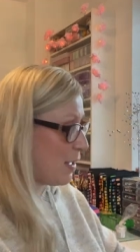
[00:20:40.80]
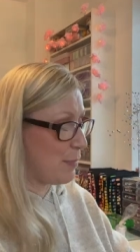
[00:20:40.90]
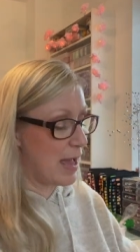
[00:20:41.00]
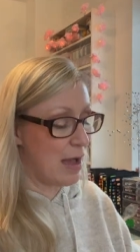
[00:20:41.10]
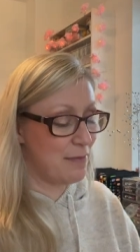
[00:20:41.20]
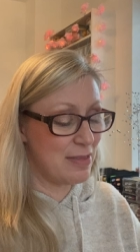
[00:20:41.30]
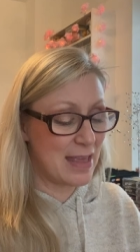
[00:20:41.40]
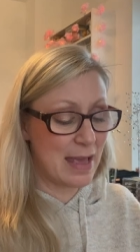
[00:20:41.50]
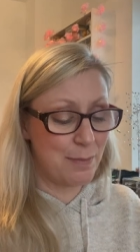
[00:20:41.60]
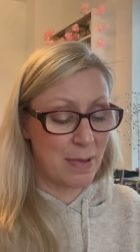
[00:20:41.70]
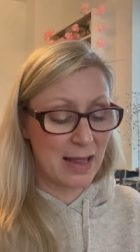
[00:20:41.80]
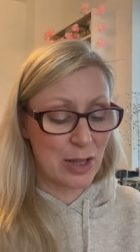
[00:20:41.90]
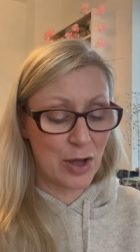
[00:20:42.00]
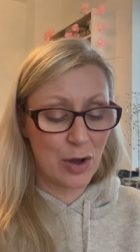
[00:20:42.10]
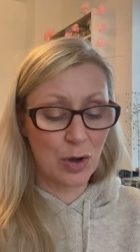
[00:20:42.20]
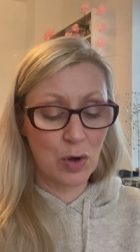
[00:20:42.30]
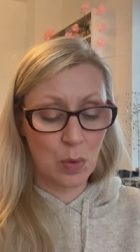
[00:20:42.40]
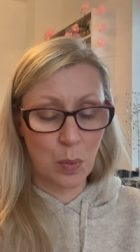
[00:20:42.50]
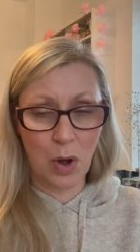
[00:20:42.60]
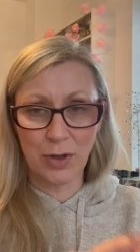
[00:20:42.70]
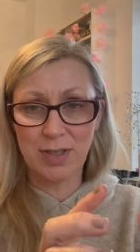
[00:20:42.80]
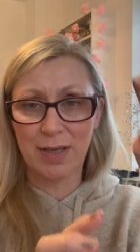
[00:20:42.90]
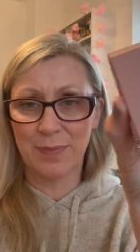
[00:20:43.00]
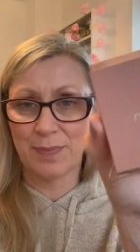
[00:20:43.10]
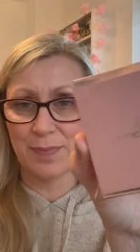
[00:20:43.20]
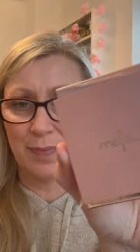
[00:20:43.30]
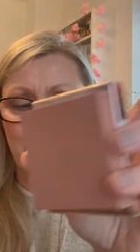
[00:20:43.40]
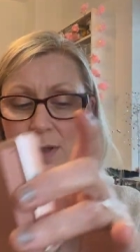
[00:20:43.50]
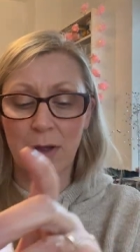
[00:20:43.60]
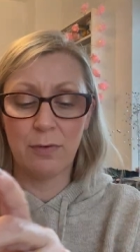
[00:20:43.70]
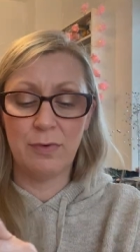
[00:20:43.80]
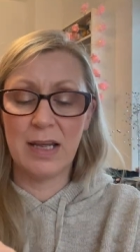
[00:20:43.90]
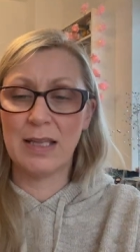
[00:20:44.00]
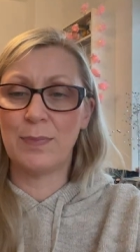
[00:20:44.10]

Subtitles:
then we have the Mellow Quad. Really